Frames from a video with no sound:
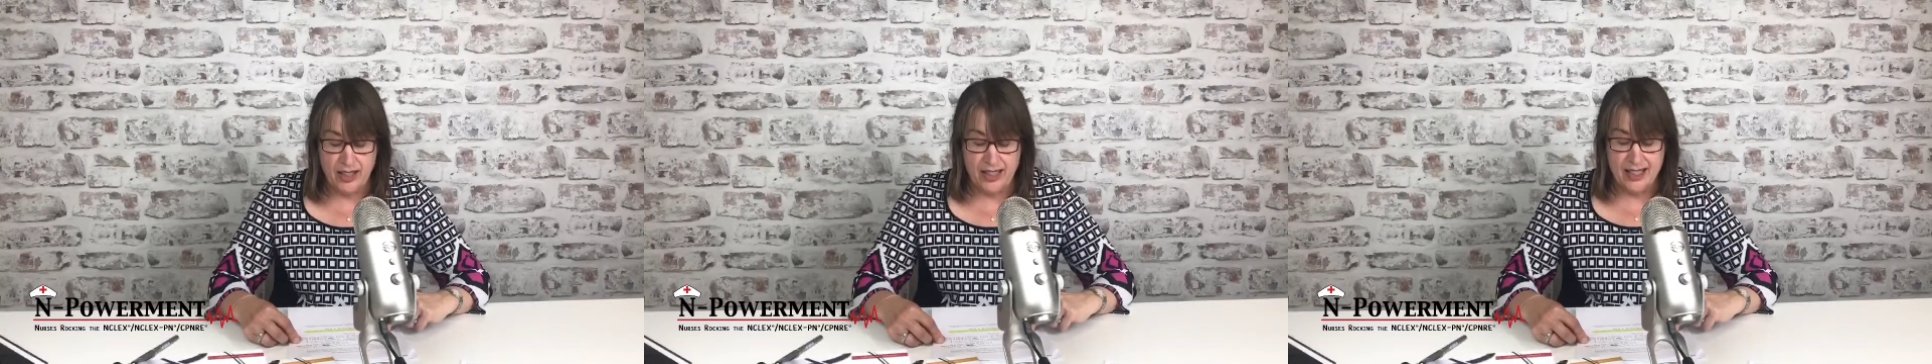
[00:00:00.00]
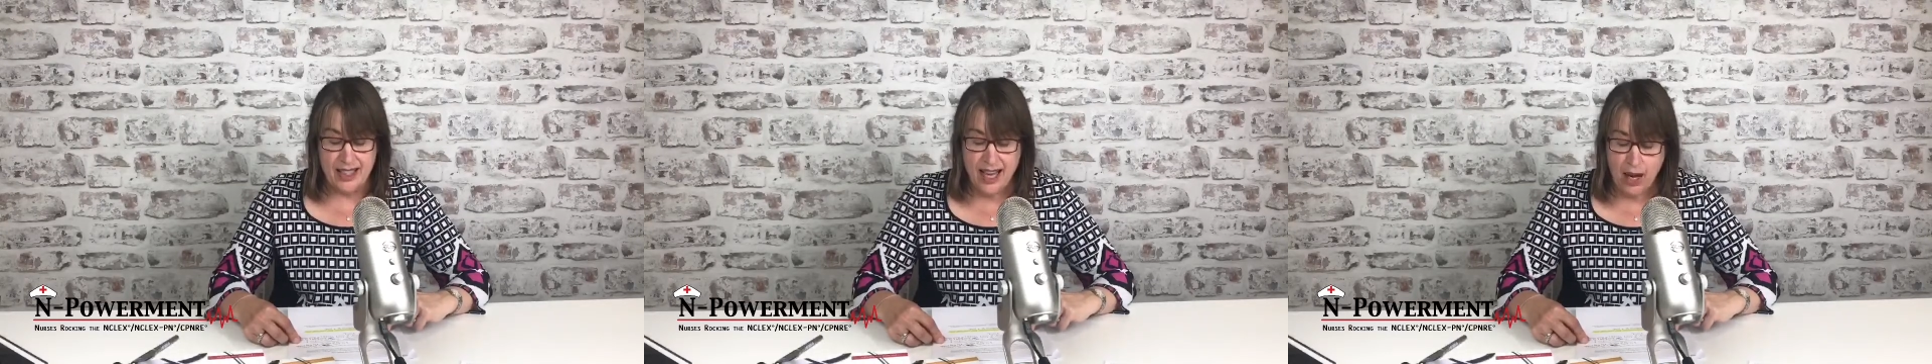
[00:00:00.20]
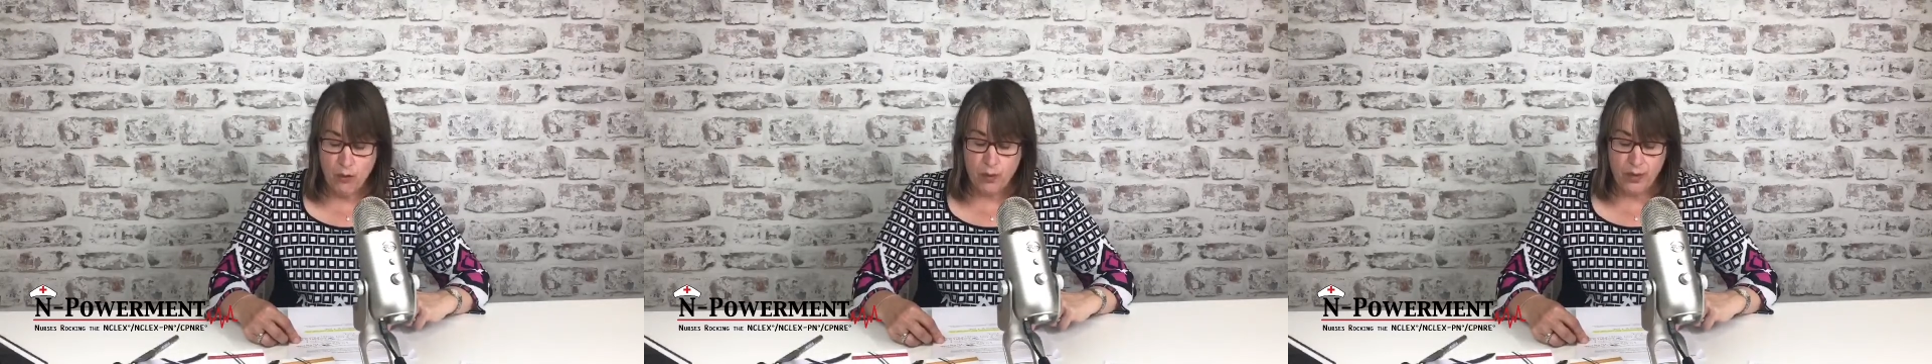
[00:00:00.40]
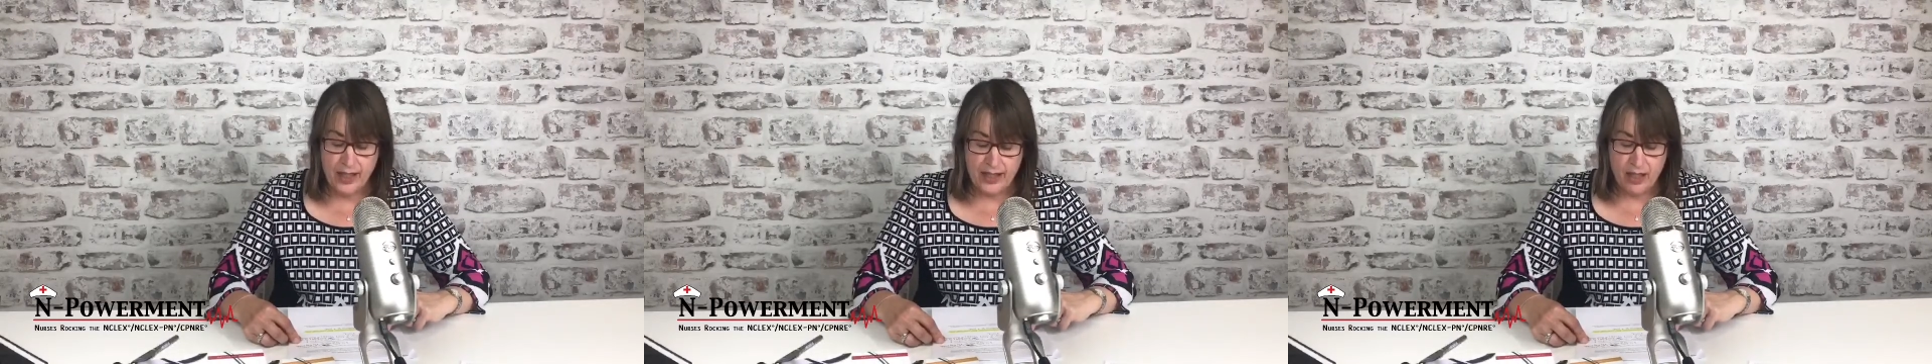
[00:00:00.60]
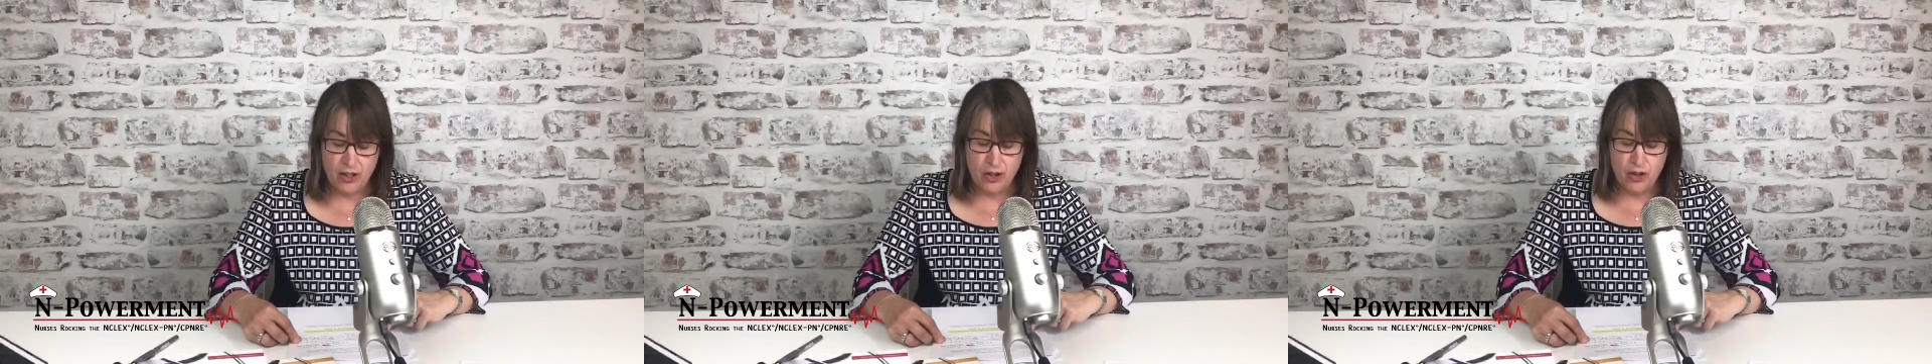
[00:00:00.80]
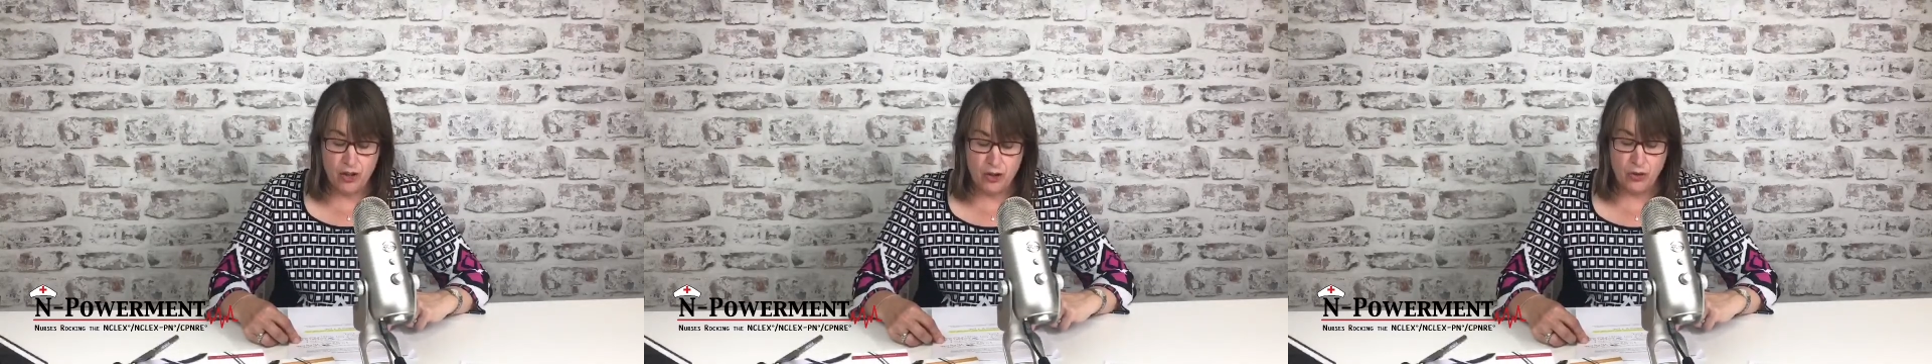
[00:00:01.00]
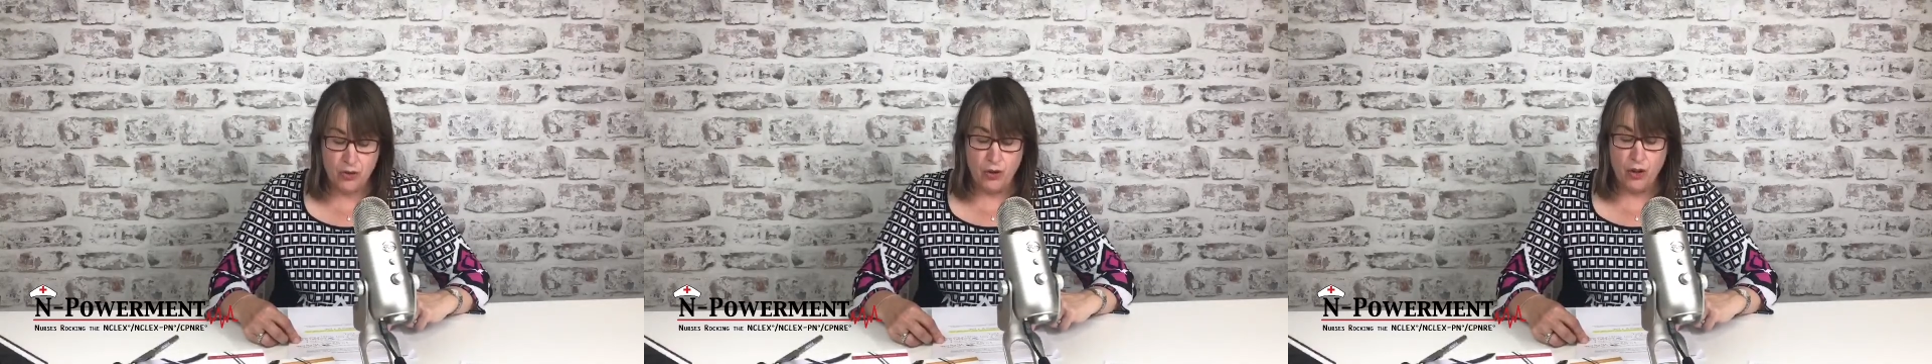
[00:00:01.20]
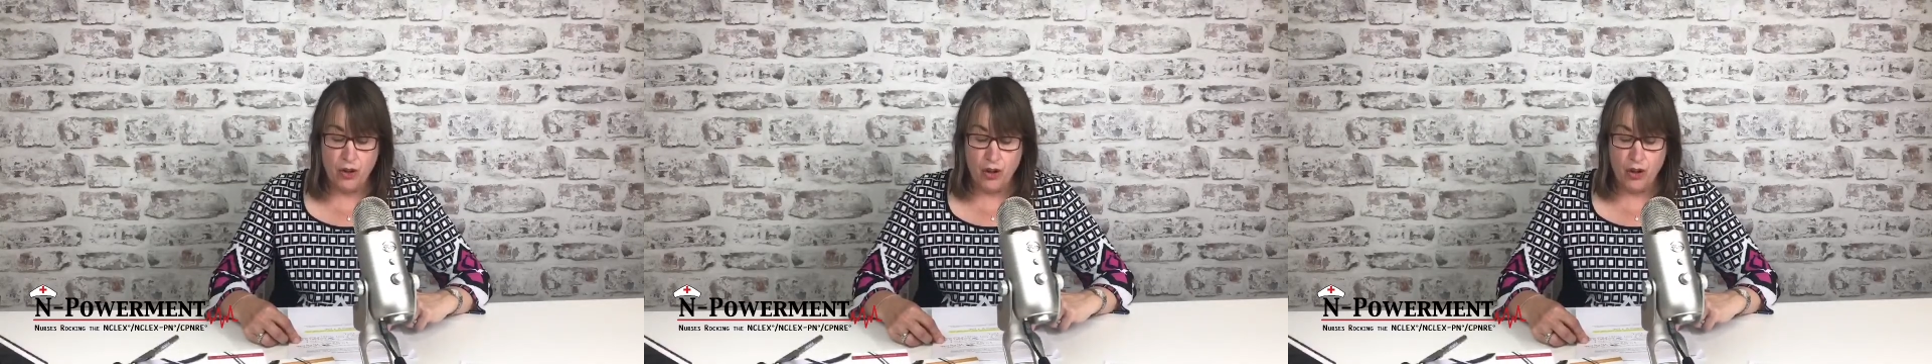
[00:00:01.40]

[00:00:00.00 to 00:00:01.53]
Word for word: is that related to